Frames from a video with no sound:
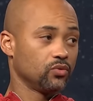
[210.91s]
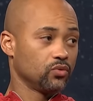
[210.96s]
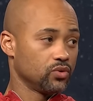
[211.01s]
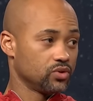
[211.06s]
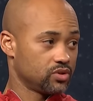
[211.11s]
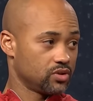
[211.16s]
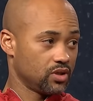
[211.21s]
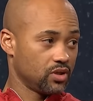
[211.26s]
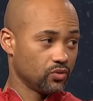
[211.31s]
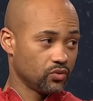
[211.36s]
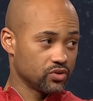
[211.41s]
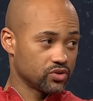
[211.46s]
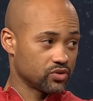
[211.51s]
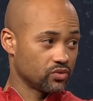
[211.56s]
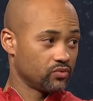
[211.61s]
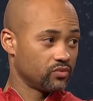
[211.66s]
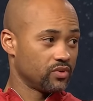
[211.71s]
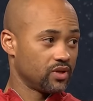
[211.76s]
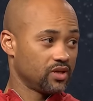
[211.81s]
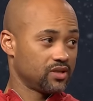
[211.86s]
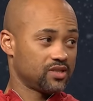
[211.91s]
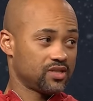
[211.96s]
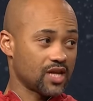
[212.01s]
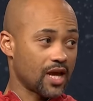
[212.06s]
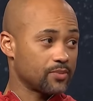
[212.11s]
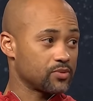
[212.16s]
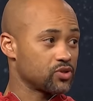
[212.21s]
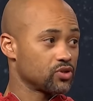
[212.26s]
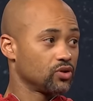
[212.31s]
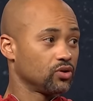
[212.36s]
and it was it was uh,
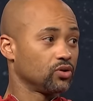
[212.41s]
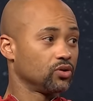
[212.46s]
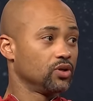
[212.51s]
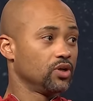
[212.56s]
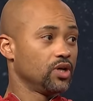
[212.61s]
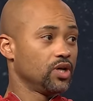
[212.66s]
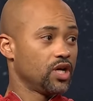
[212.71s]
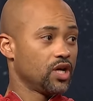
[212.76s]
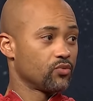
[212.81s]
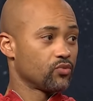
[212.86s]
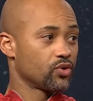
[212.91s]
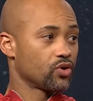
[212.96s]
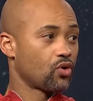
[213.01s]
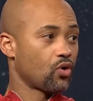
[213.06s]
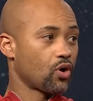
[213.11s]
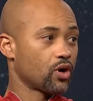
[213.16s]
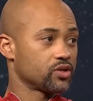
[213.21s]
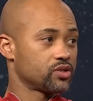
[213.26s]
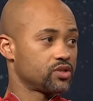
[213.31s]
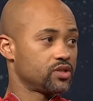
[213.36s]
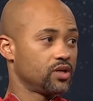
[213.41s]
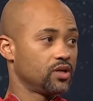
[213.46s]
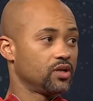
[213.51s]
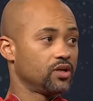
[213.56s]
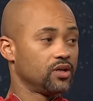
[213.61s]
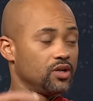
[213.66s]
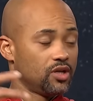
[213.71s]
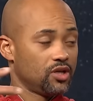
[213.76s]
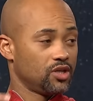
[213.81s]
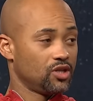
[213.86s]
exceptional in regards
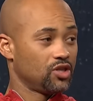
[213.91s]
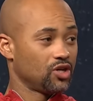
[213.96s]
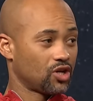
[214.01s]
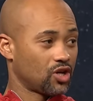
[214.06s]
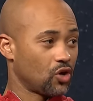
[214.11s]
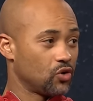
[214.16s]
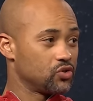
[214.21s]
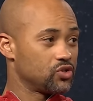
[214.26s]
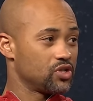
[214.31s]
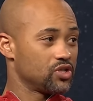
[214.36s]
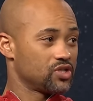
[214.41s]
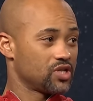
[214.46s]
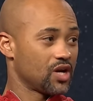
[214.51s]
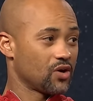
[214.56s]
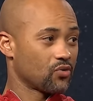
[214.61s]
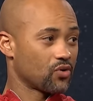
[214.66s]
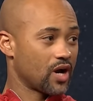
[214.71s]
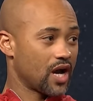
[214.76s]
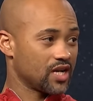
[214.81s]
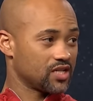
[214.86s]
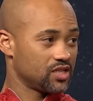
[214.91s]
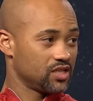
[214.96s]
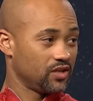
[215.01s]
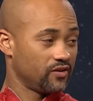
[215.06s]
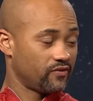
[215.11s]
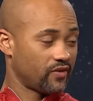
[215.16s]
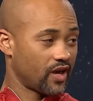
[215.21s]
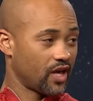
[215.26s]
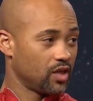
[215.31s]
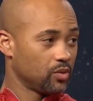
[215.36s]
to the coaches that were actually
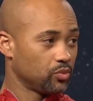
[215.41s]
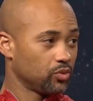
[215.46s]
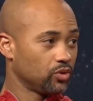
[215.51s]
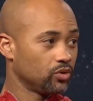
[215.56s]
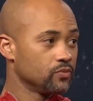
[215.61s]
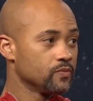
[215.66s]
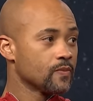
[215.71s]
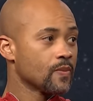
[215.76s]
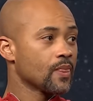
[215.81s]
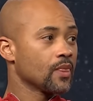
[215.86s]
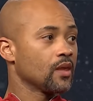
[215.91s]
available.